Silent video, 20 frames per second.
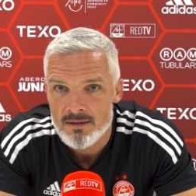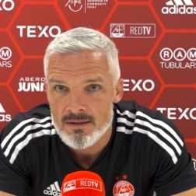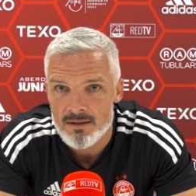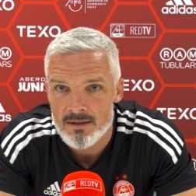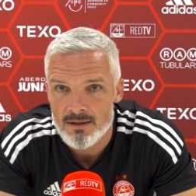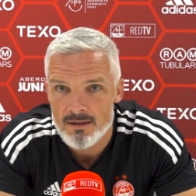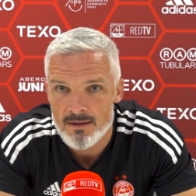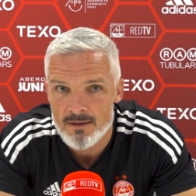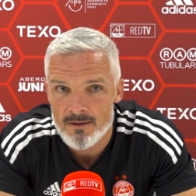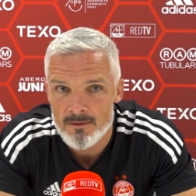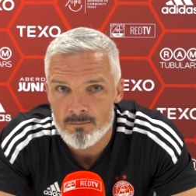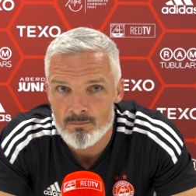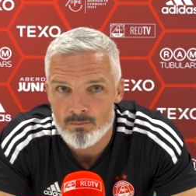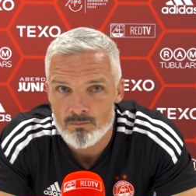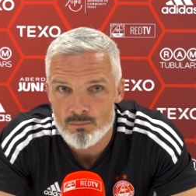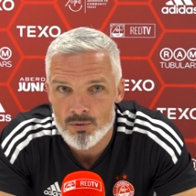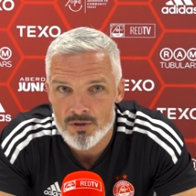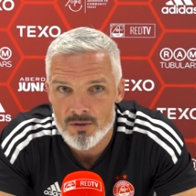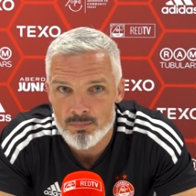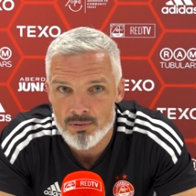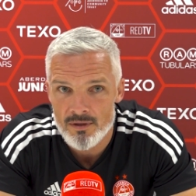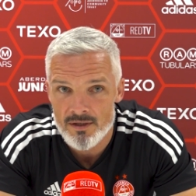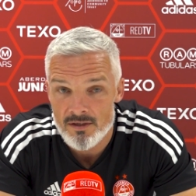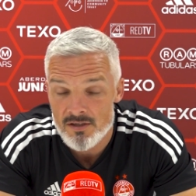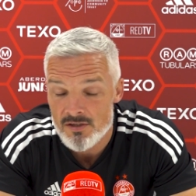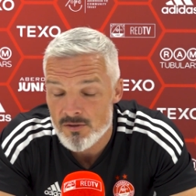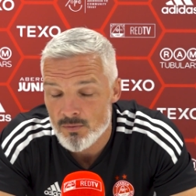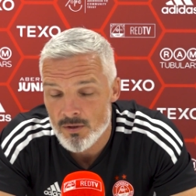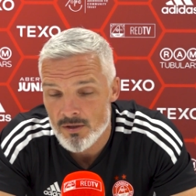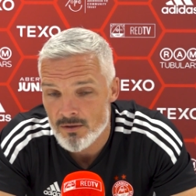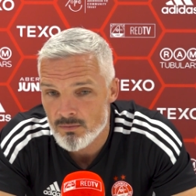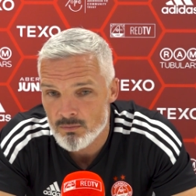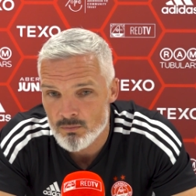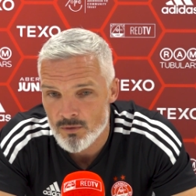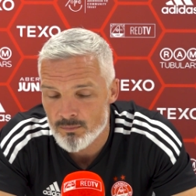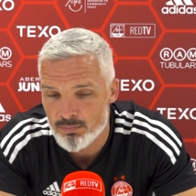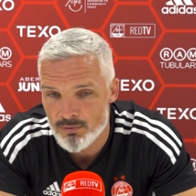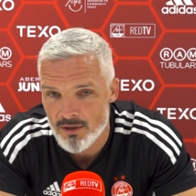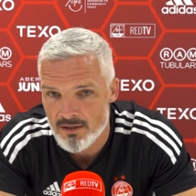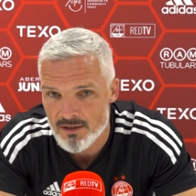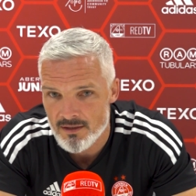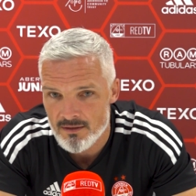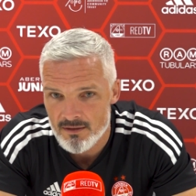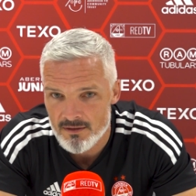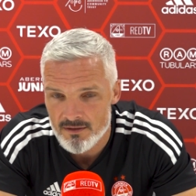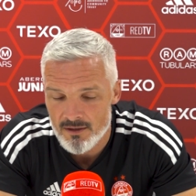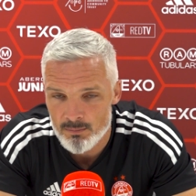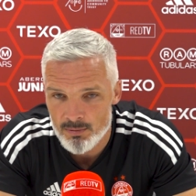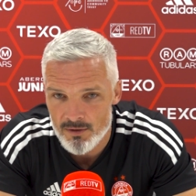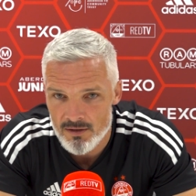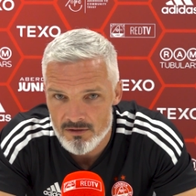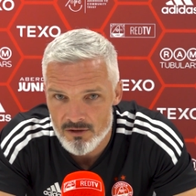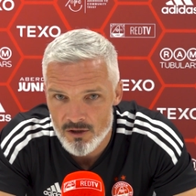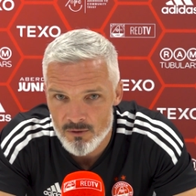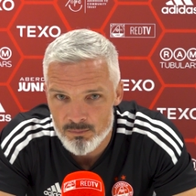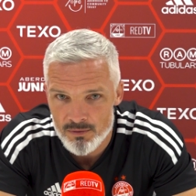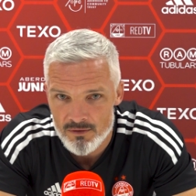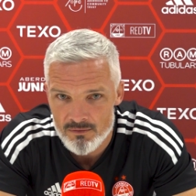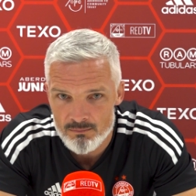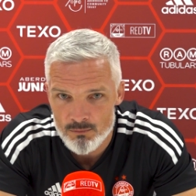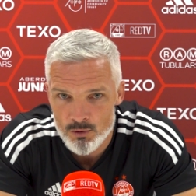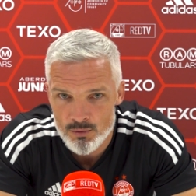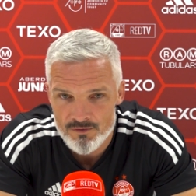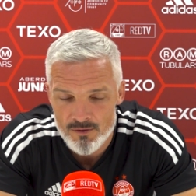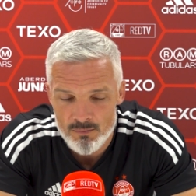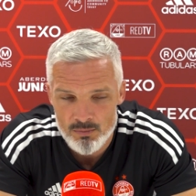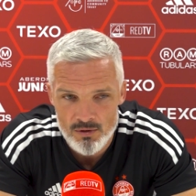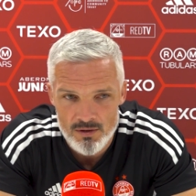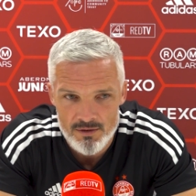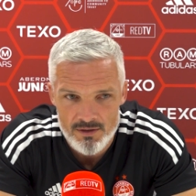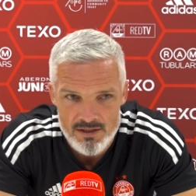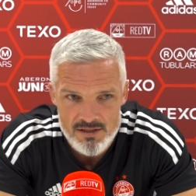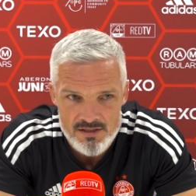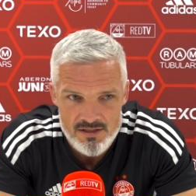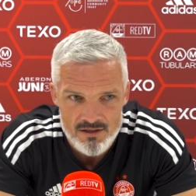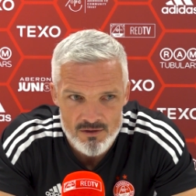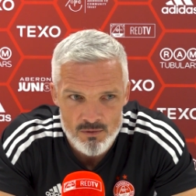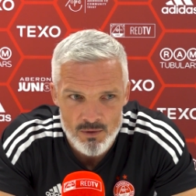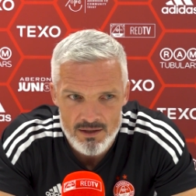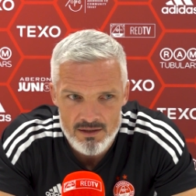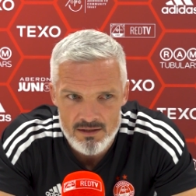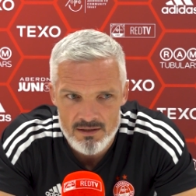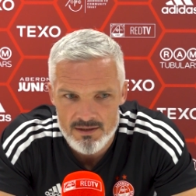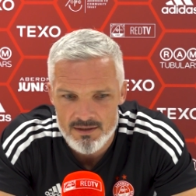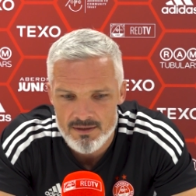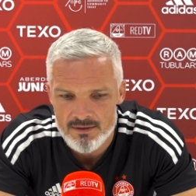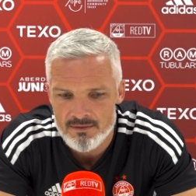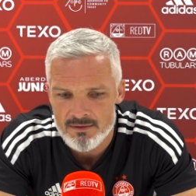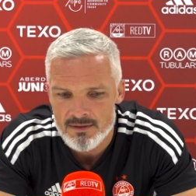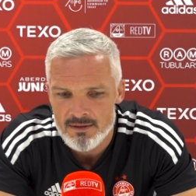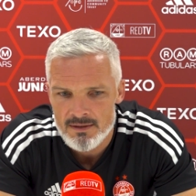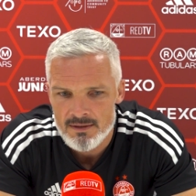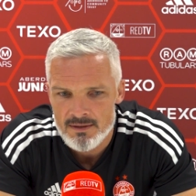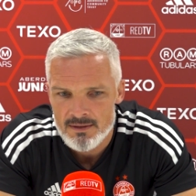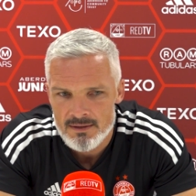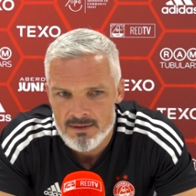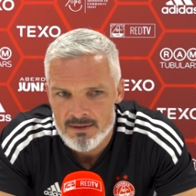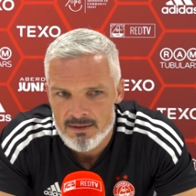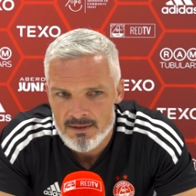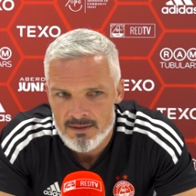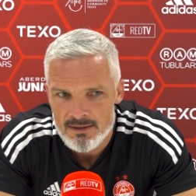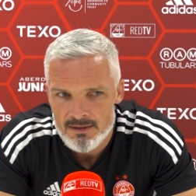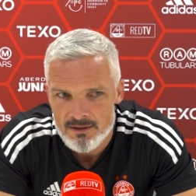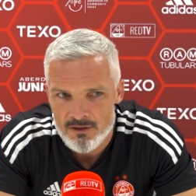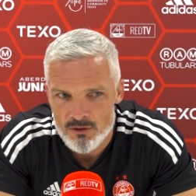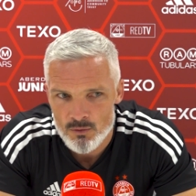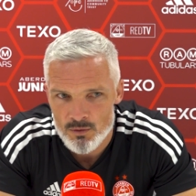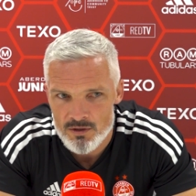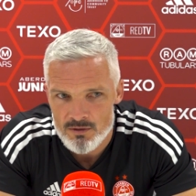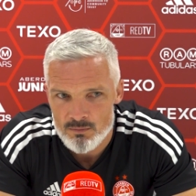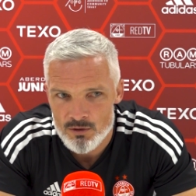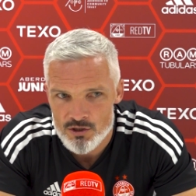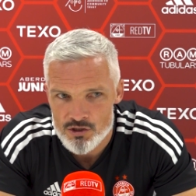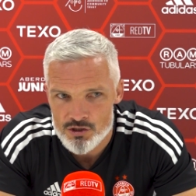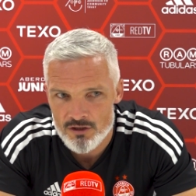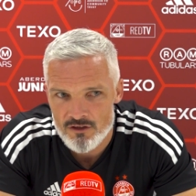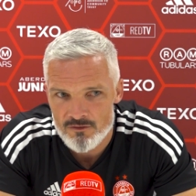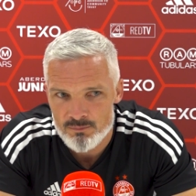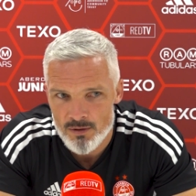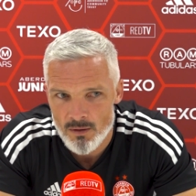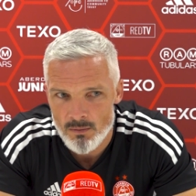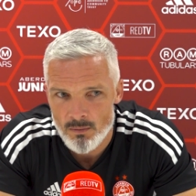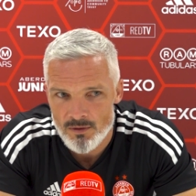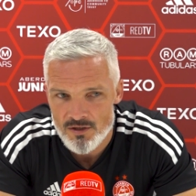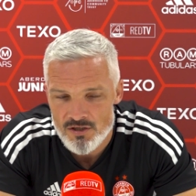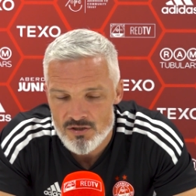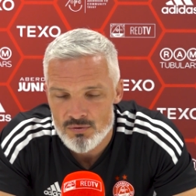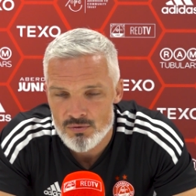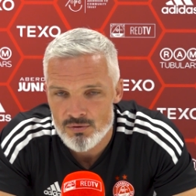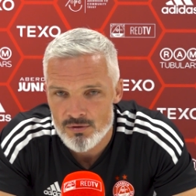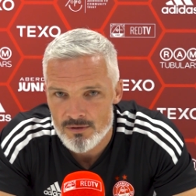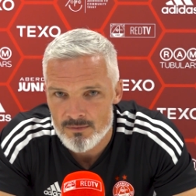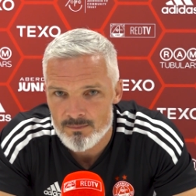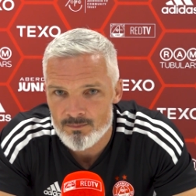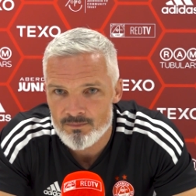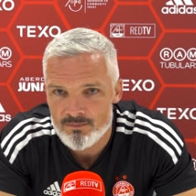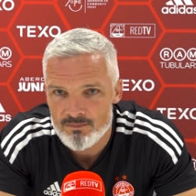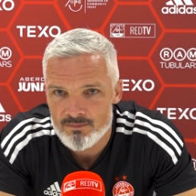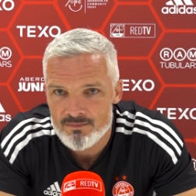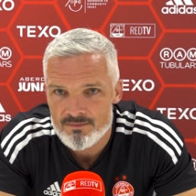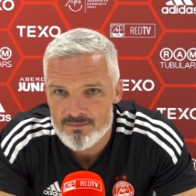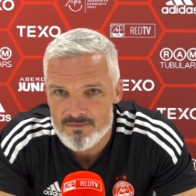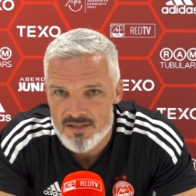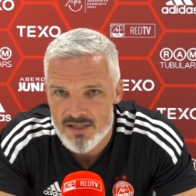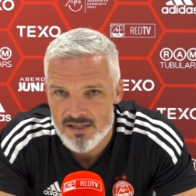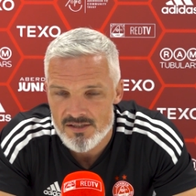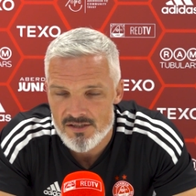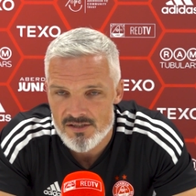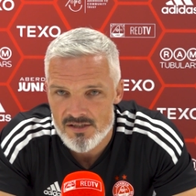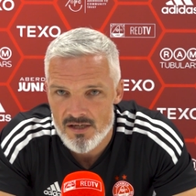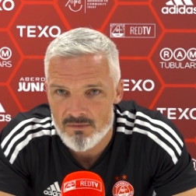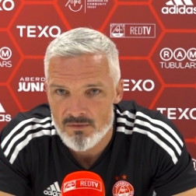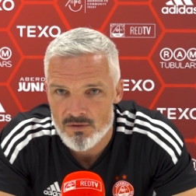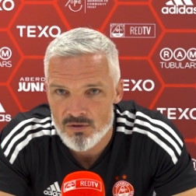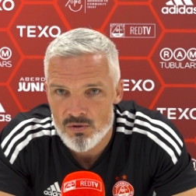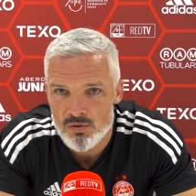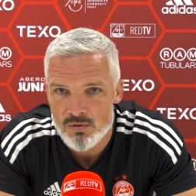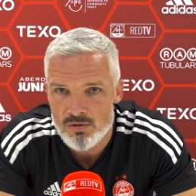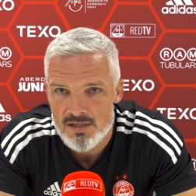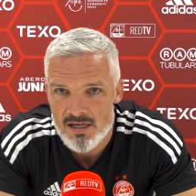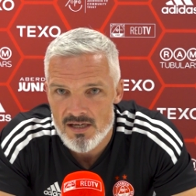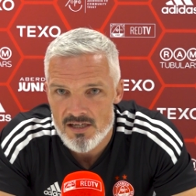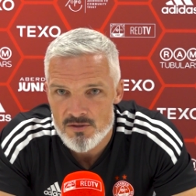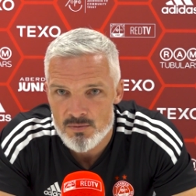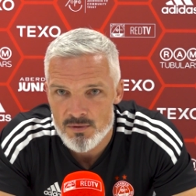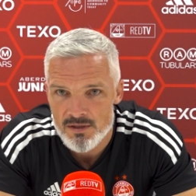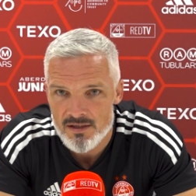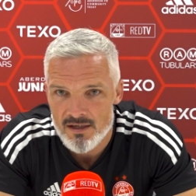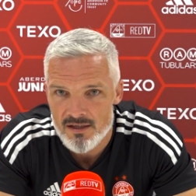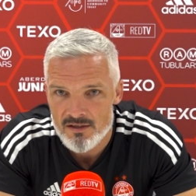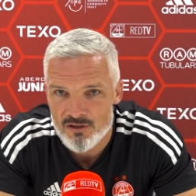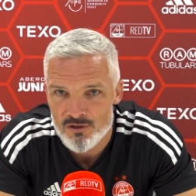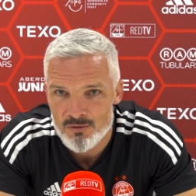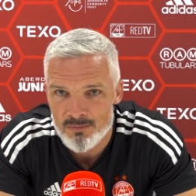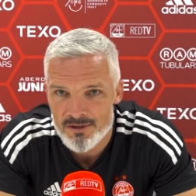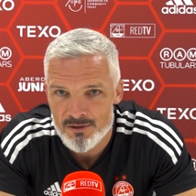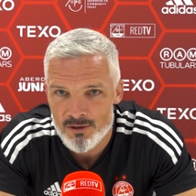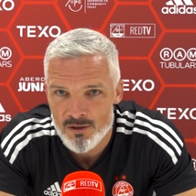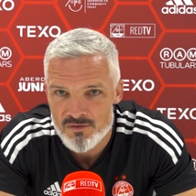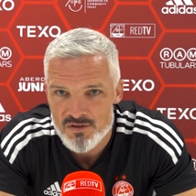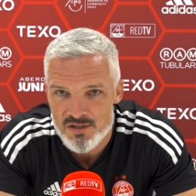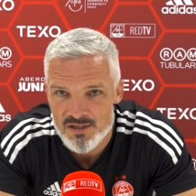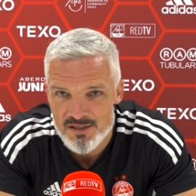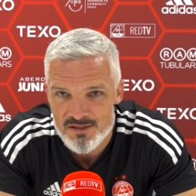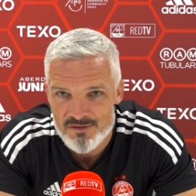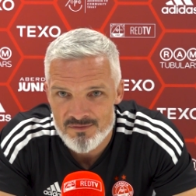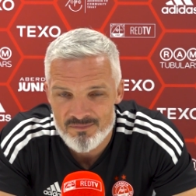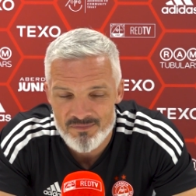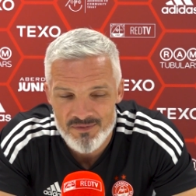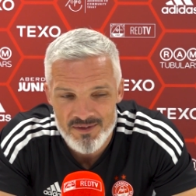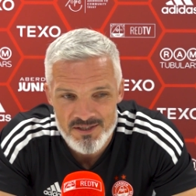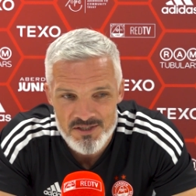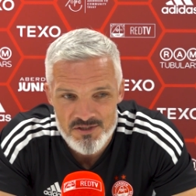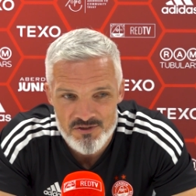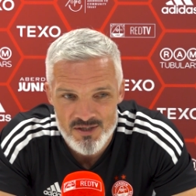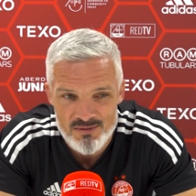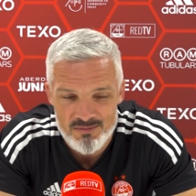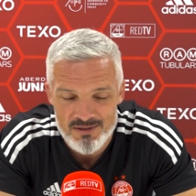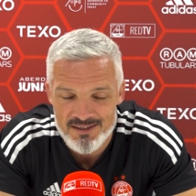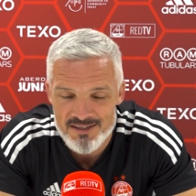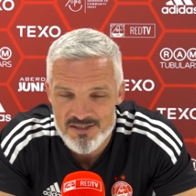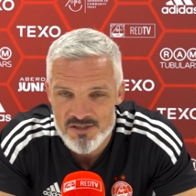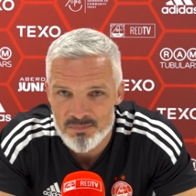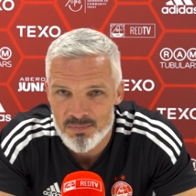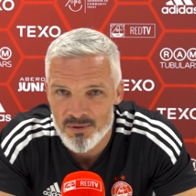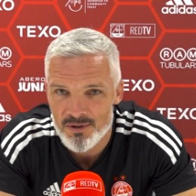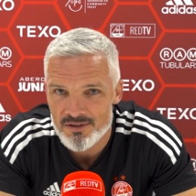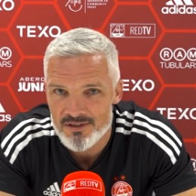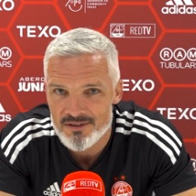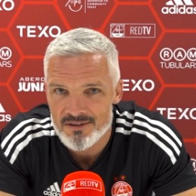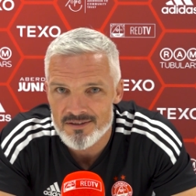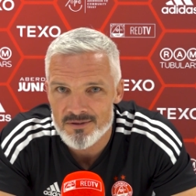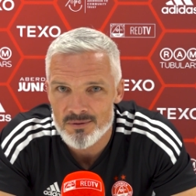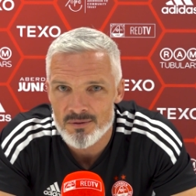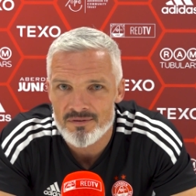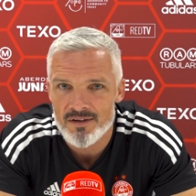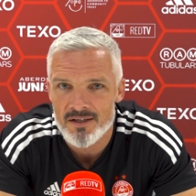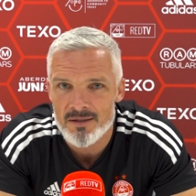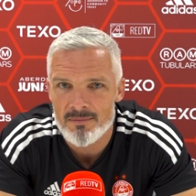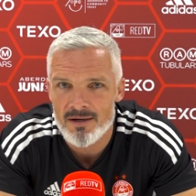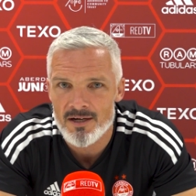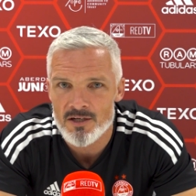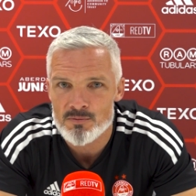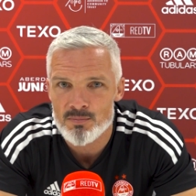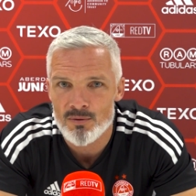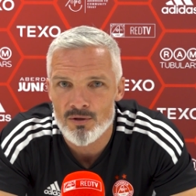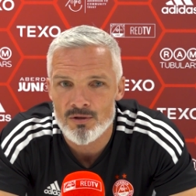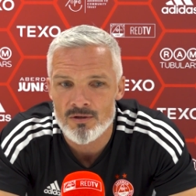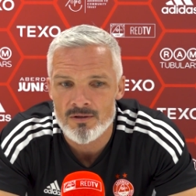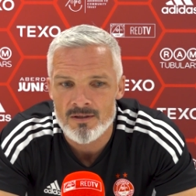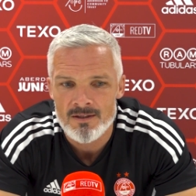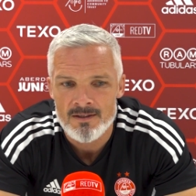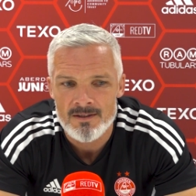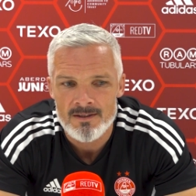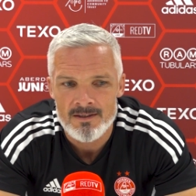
But the players were brilliant in their build-up and moved the ball nice and quickly. And, you know, we should have probably scored 6 or 7 goals last weekend. You know, Mayovski's extremely disappointed not to have had a match ball